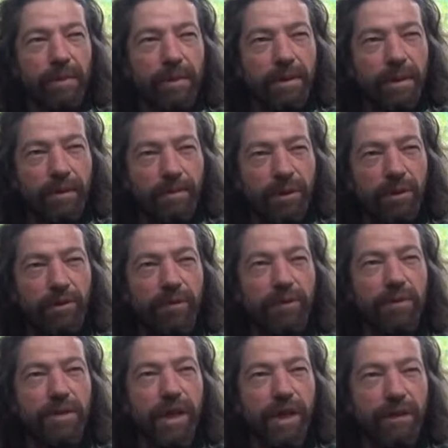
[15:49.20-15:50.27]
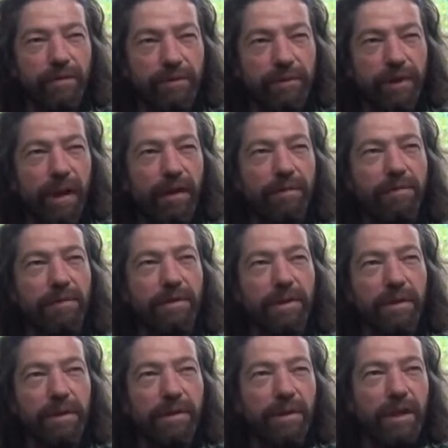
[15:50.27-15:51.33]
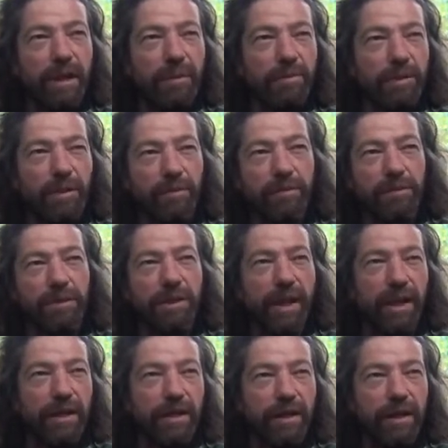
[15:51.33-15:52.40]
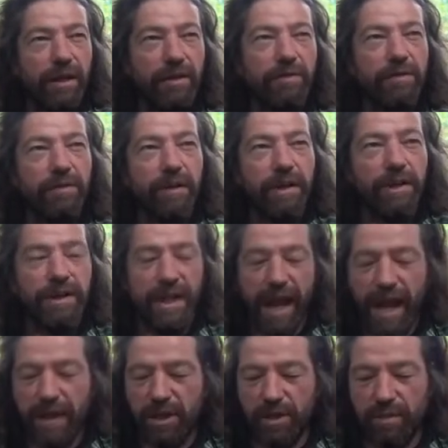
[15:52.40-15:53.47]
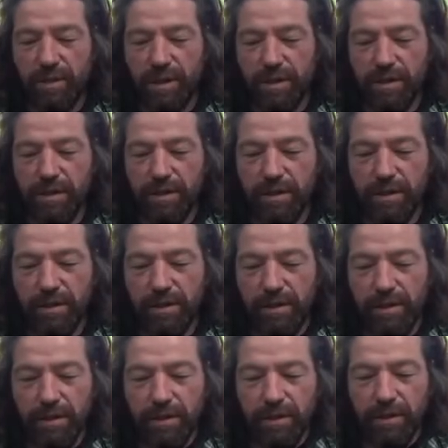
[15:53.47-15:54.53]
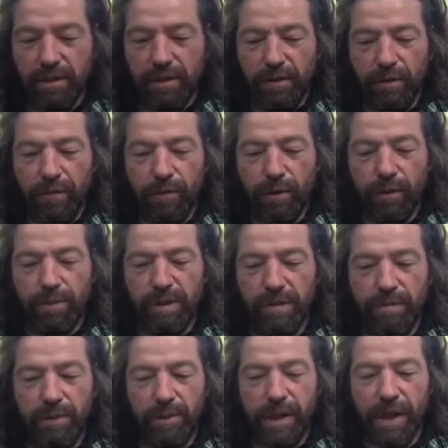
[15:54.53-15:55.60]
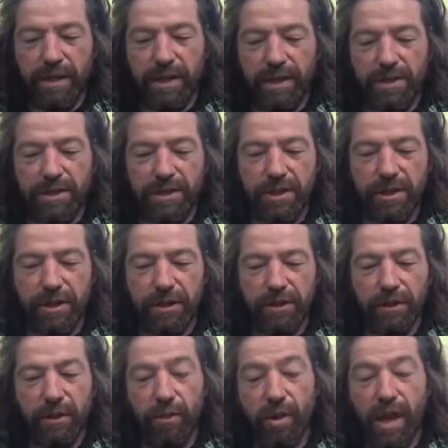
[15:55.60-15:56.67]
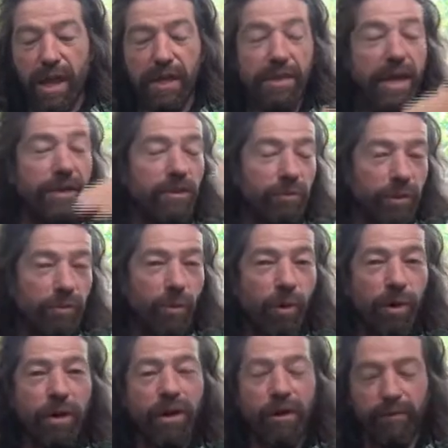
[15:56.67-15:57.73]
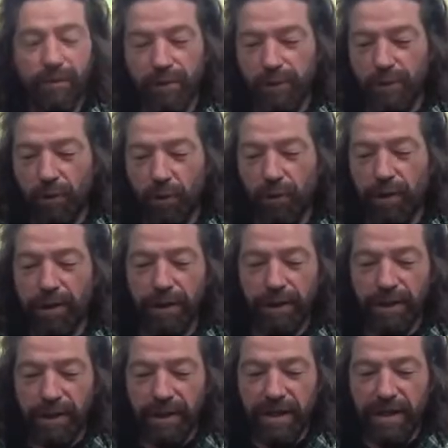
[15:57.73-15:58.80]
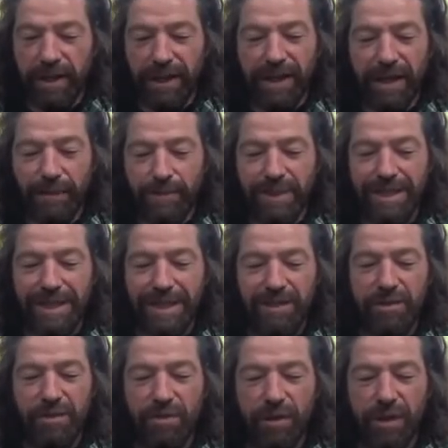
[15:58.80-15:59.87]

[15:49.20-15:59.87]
a beautiful sign of love and a beautiful sign of attachment for people not necessarily your own. And then the reward of the Lord that comes into the